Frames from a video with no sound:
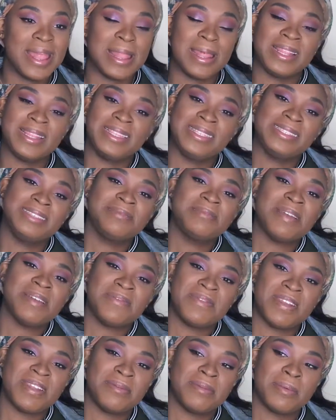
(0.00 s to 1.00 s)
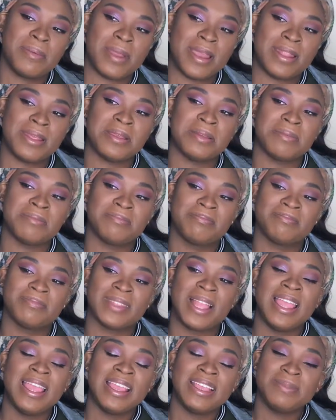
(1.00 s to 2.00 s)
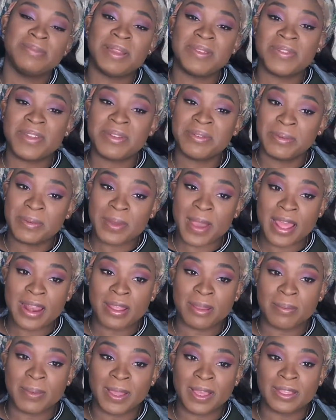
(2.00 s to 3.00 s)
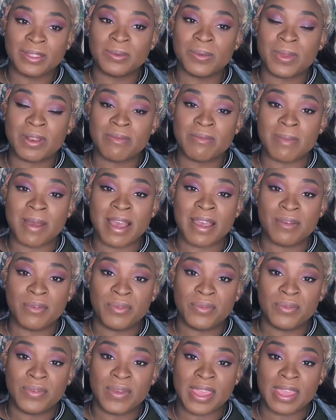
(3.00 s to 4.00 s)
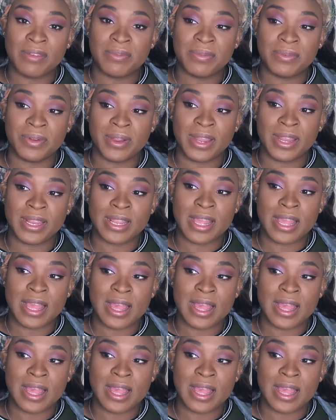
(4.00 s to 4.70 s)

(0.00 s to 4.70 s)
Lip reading: Like, this is my favorite product. It's my favorite product because one of my favorite